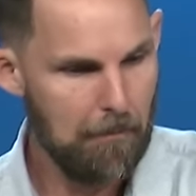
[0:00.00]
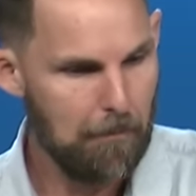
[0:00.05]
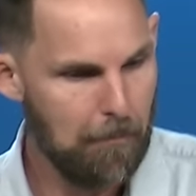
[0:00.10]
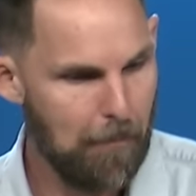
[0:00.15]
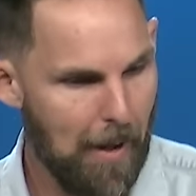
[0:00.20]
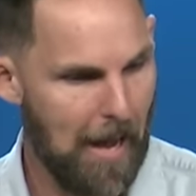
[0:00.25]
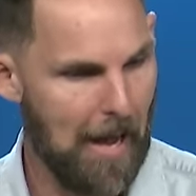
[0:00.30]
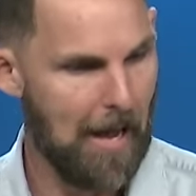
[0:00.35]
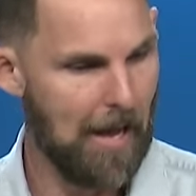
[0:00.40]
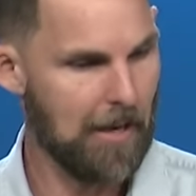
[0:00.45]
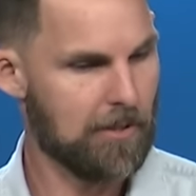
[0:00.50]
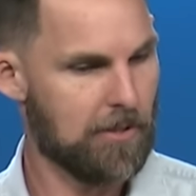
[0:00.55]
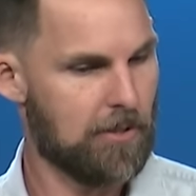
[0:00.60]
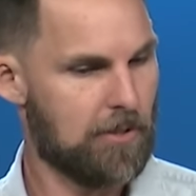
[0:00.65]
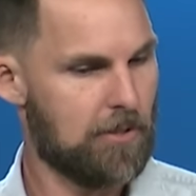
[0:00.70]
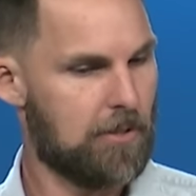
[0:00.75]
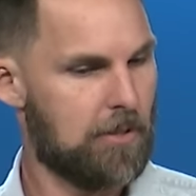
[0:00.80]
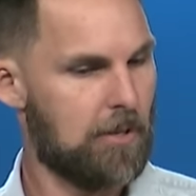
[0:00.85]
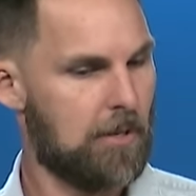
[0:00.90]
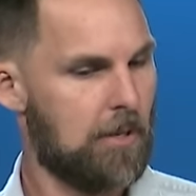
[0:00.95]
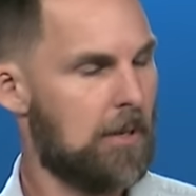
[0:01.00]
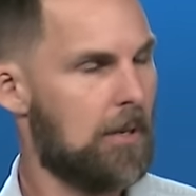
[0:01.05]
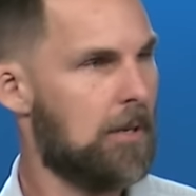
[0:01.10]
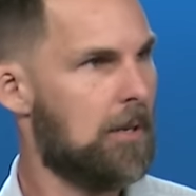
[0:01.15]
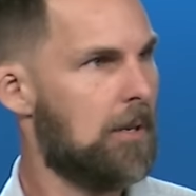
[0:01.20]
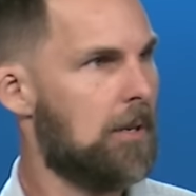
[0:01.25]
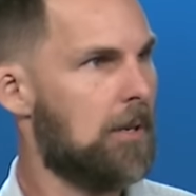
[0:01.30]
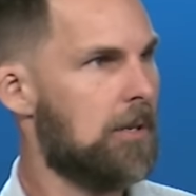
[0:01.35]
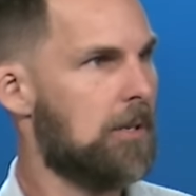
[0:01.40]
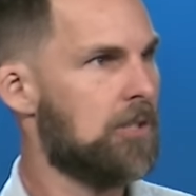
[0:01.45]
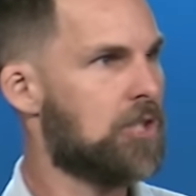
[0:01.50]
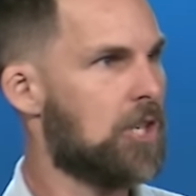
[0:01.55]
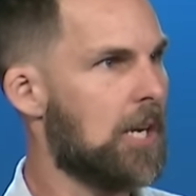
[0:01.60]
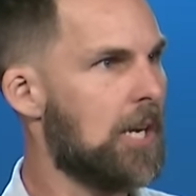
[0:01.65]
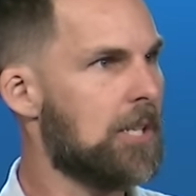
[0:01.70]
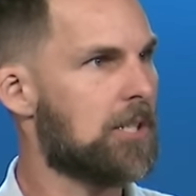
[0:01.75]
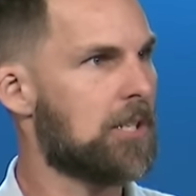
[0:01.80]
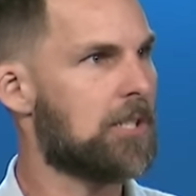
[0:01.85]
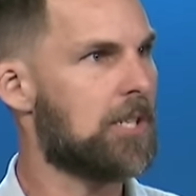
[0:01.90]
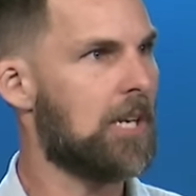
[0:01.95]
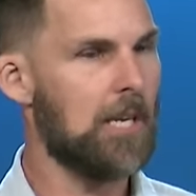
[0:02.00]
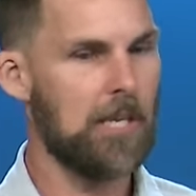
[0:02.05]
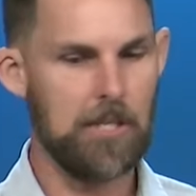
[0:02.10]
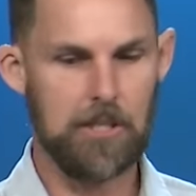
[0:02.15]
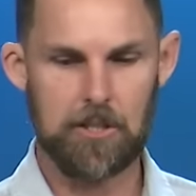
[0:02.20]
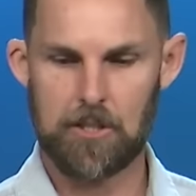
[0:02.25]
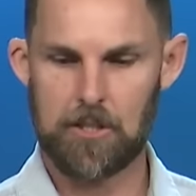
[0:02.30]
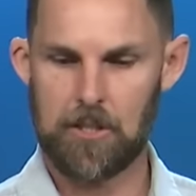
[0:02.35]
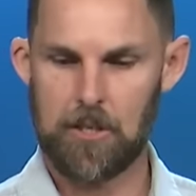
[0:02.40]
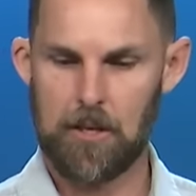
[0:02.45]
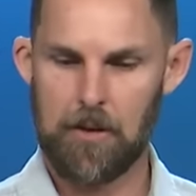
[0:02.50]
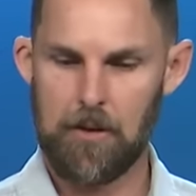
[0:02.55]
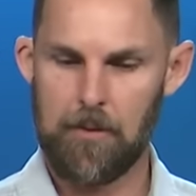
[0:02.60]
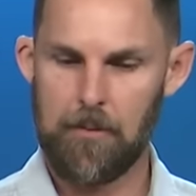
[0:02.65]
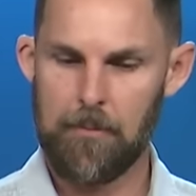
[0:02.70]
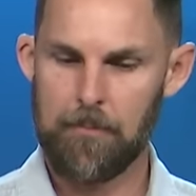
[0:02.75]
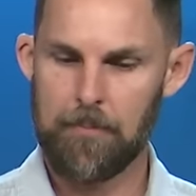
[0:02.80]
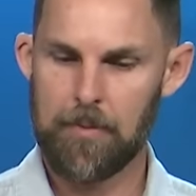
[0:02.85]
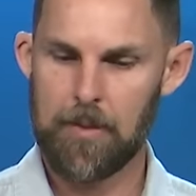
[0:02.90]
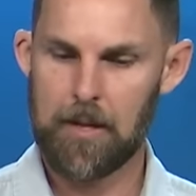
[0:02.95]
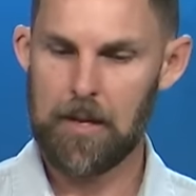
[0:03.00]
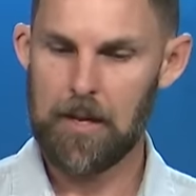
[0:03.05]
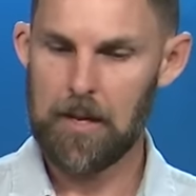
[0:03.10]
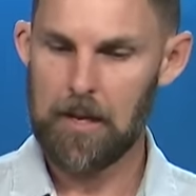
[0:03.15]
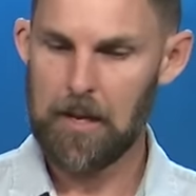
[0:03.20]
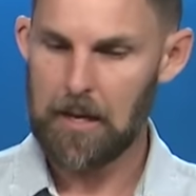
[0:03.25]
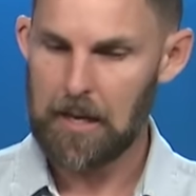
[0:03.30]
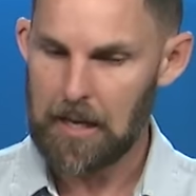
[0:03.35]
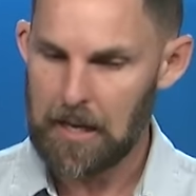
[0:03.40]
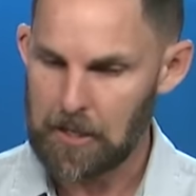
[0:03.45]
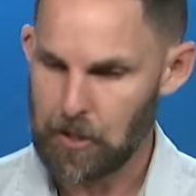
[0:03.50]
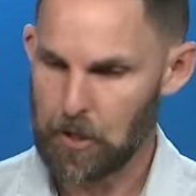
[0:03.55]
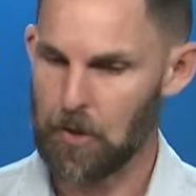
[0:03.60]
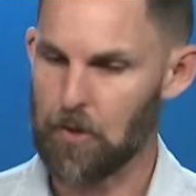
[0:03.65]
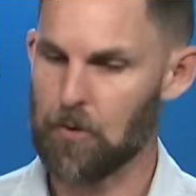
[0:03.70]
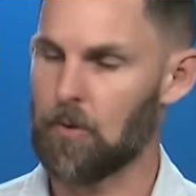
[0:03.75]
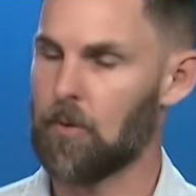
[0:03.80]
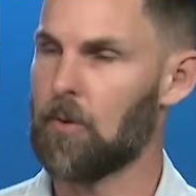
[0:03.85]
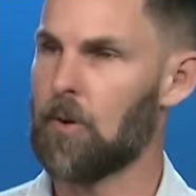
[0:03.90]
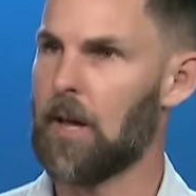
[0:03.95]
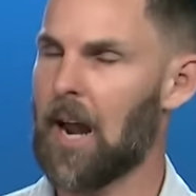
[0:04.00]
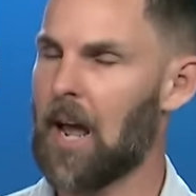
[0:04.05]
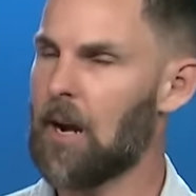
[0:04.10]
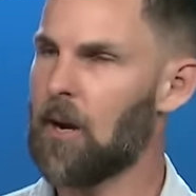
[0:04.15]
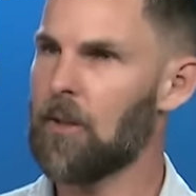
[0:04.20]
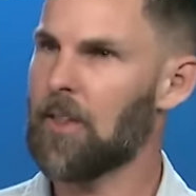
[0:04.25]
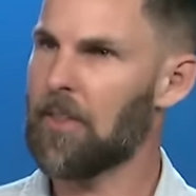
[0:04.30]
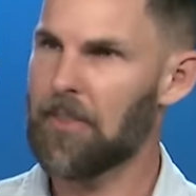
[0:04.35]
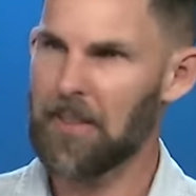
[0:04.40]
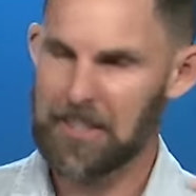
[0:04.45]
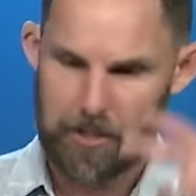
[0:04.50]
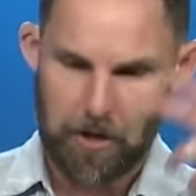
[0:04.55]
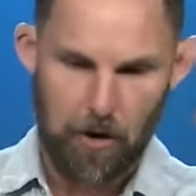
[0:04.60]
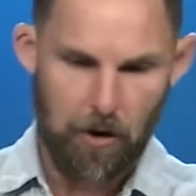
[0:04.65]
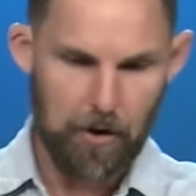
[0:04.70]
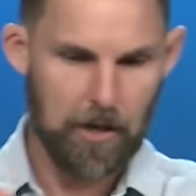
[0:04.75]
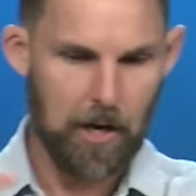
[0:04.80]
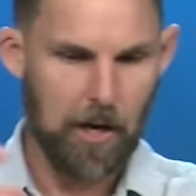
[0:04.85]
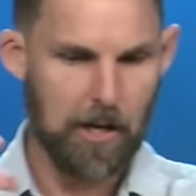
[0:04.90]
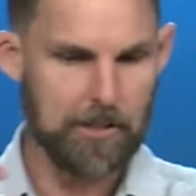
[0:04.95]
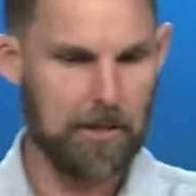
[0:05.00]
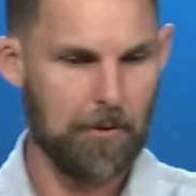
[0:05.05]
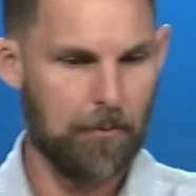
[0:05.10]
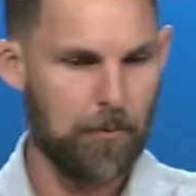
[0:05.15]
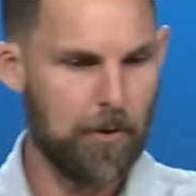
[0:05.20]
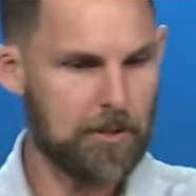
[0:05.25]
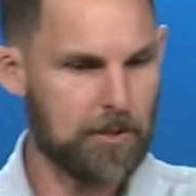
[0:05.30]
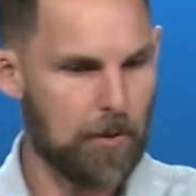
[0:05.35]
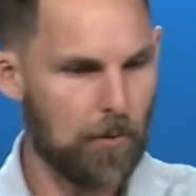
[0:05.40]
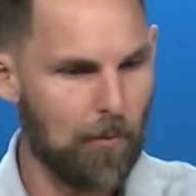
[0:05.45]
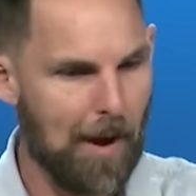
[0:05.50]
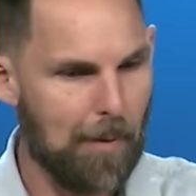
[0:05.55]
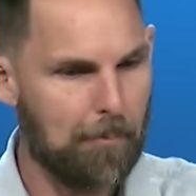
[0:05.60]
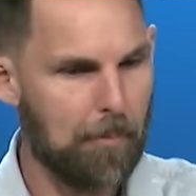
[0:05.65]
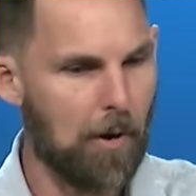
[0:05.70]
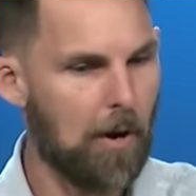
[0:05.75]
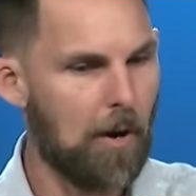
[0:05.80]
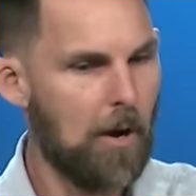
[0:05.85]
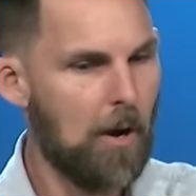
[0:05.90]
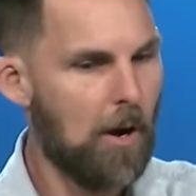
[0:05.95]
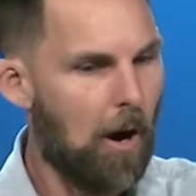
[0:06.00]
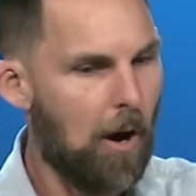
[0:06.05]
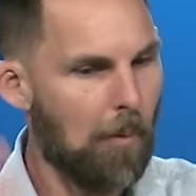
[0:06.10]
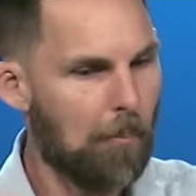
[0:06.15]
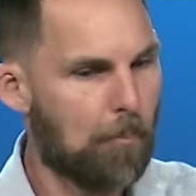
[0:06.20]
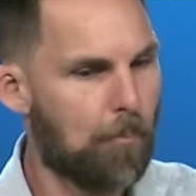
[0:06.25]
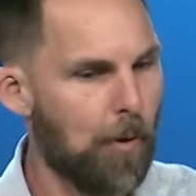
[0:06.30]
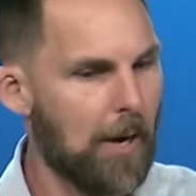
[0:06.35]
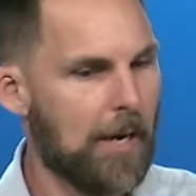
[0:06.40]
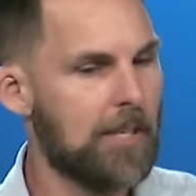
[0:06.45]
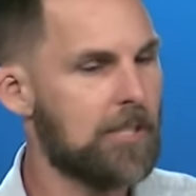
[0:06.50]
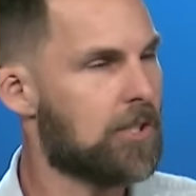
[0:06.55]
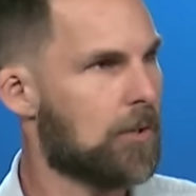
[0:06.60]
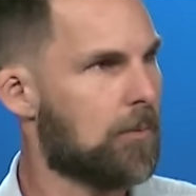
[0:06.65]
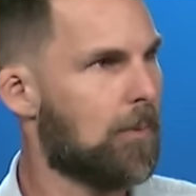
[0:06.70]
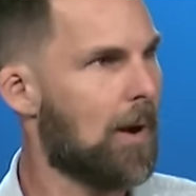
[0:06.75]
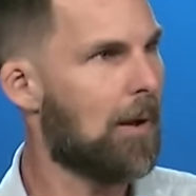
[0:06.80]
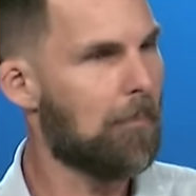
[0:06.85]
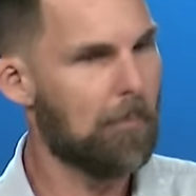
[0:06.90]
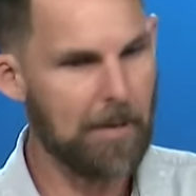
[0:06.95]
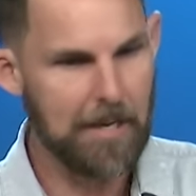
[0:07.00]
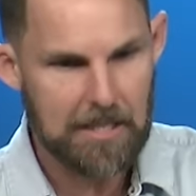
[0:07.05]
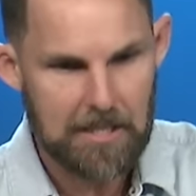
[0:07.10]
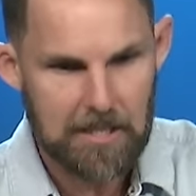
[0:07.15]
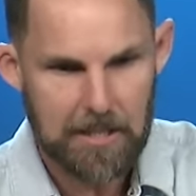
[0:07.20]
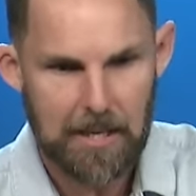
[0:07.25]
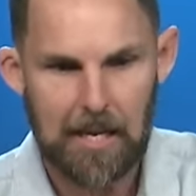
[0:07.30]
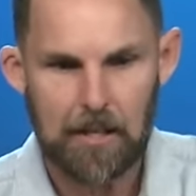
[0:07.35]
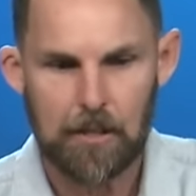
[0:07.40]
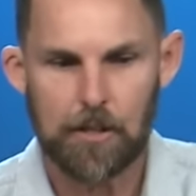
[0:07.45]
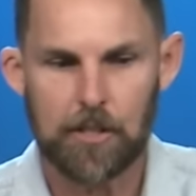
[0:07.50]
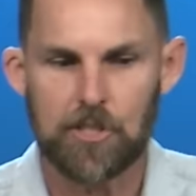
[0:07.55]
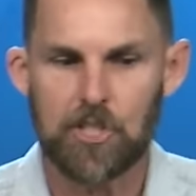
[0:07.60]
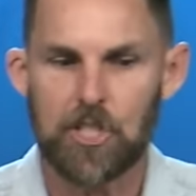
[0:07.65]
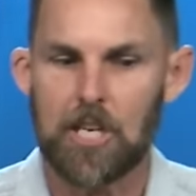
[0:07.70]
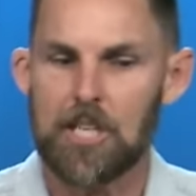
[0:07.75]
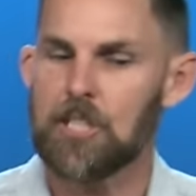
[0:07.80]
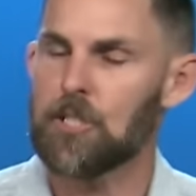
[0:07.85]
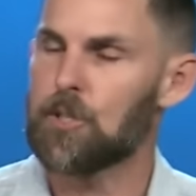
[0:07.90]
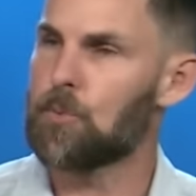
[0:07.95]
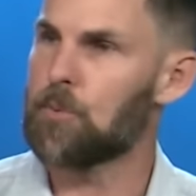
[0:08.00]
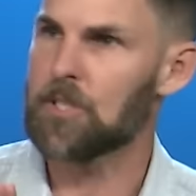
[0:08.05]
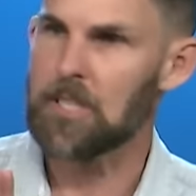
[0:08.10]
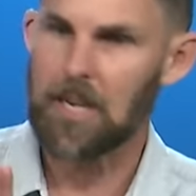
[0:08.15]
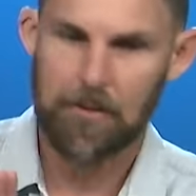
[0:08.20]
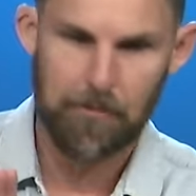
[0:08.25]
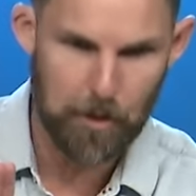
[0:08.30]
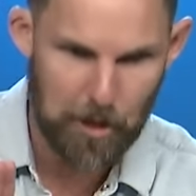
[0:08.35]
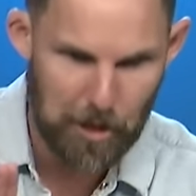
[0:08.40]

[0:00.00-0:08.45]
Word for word: past. Jesus, He's eternal. And I know that that's a hard concept for us to wrap our, our brains around, but he's saying, look, Jesus was never